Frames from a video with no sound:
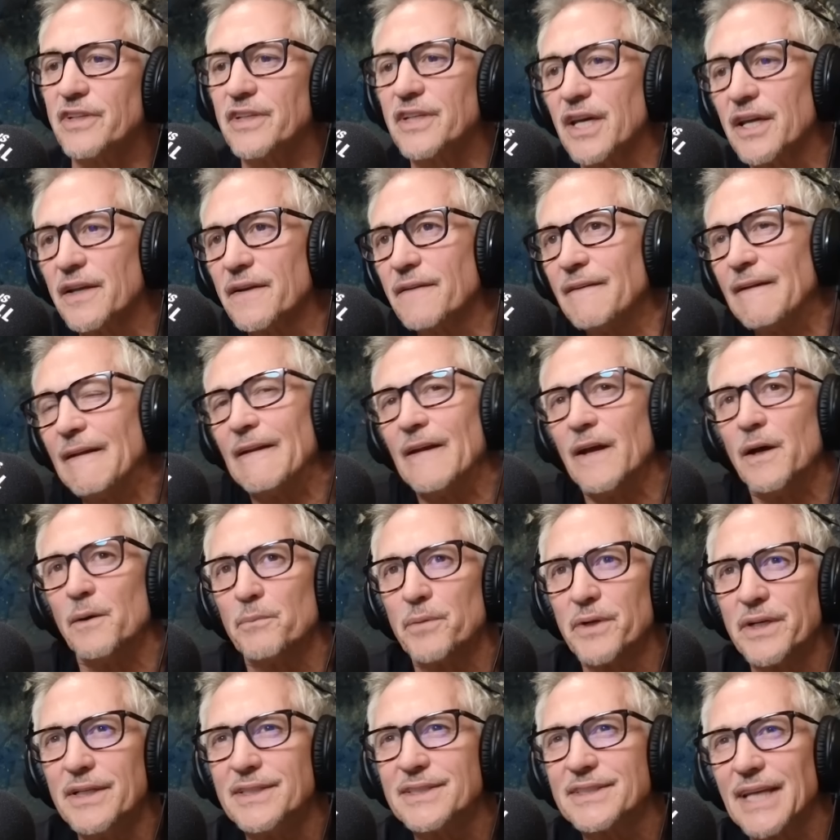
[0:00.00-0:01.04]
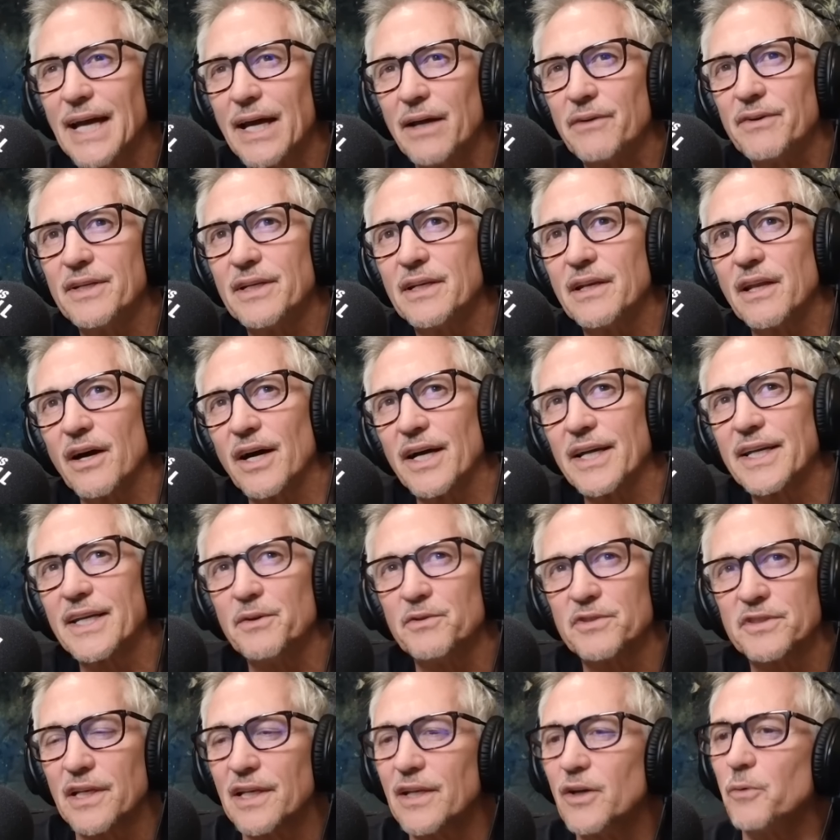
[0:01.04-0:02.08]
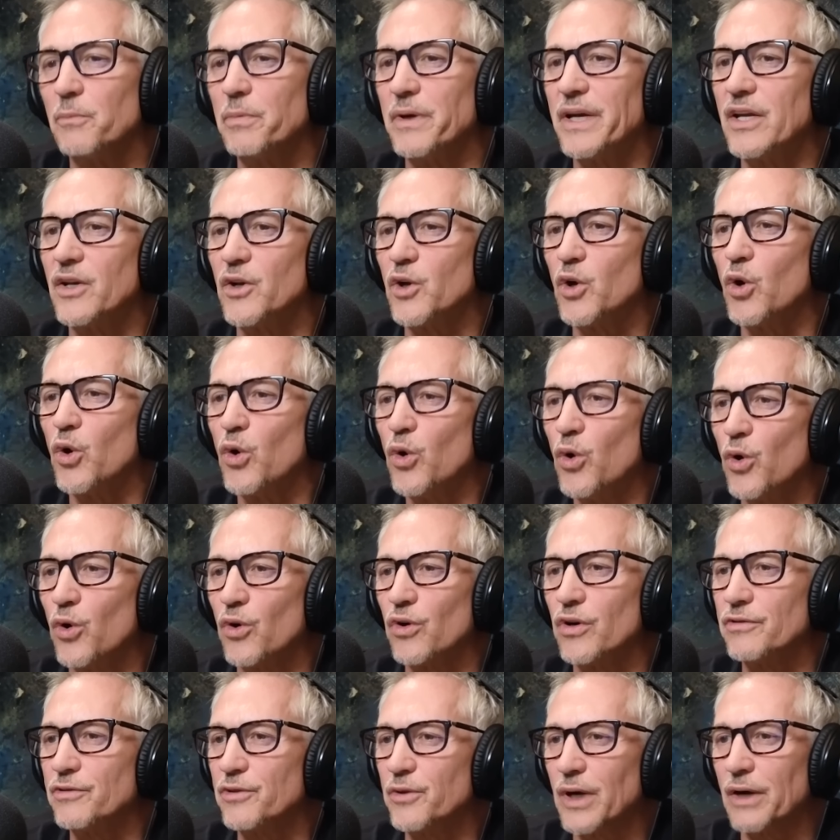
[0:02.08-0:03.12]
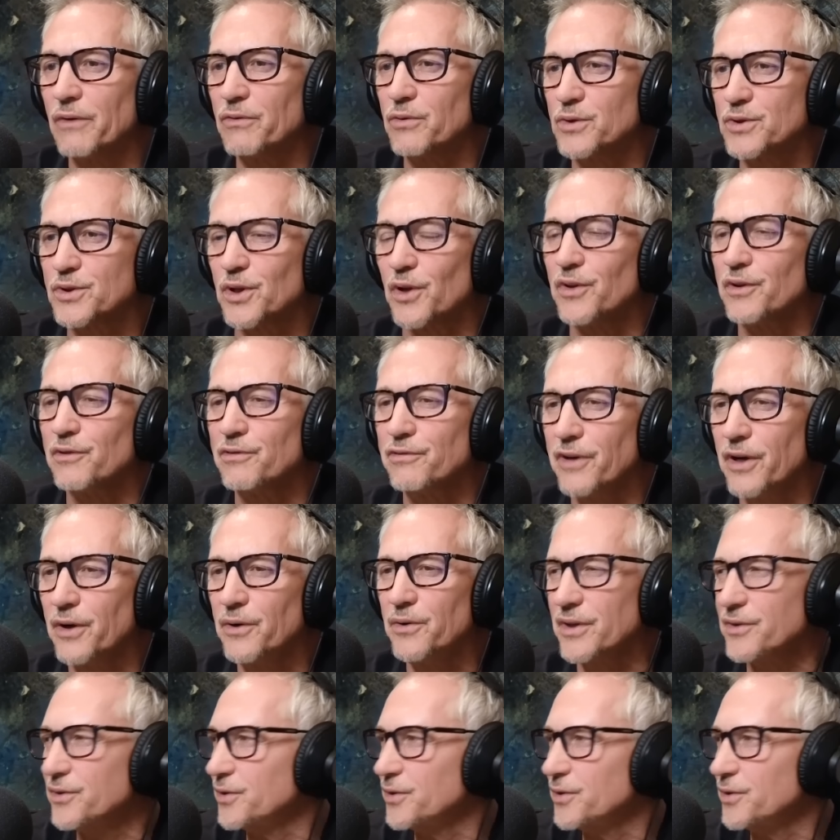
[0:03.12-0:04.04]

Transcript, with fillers: And then, but he sounded like he was a little bit in awe of whoever was on the phone.